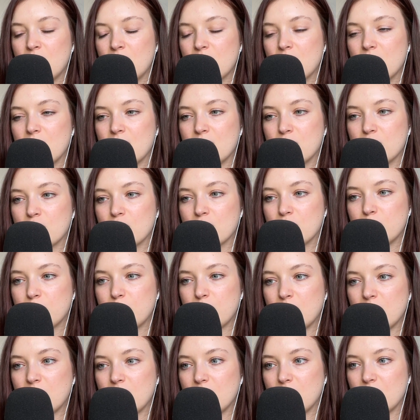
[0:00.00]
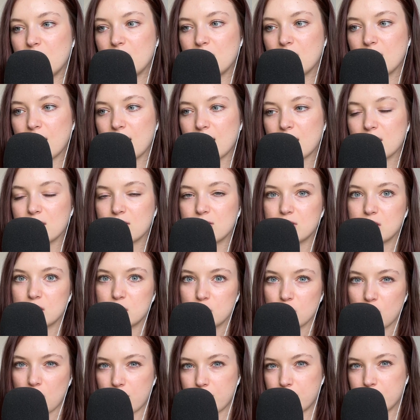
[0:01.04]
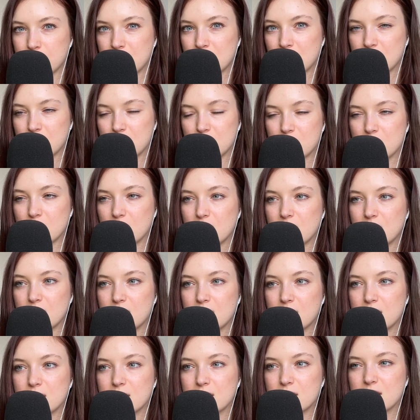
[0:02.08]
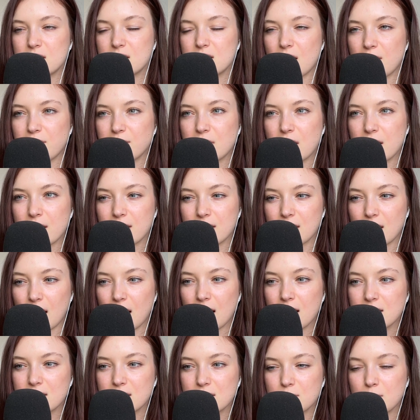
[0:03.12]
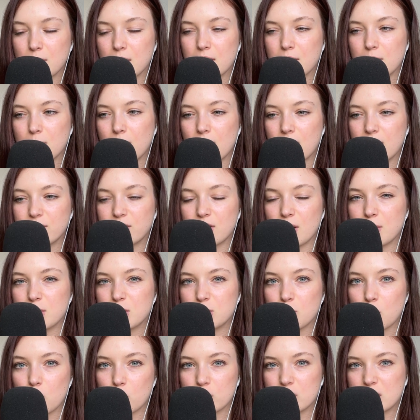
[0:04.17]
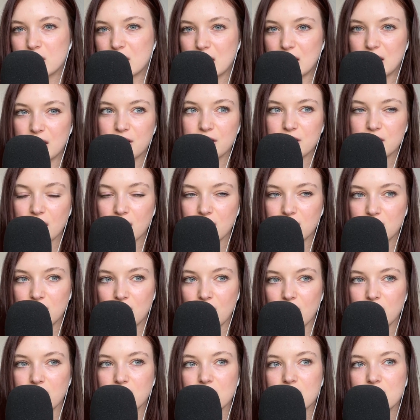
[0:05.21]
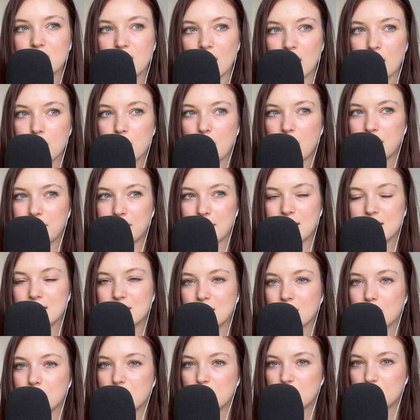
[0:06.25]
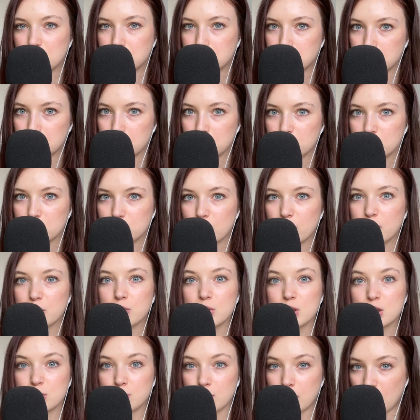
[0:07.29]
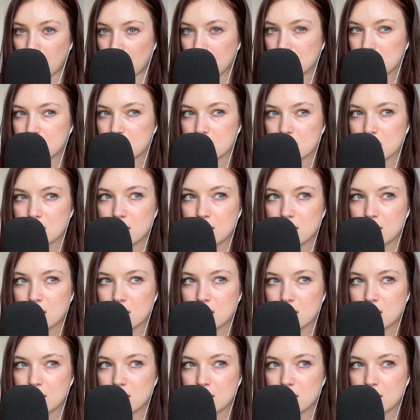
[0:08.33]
it could be the job position, stuff like that, where one of them is more senior than the other, there might be some issues with respect.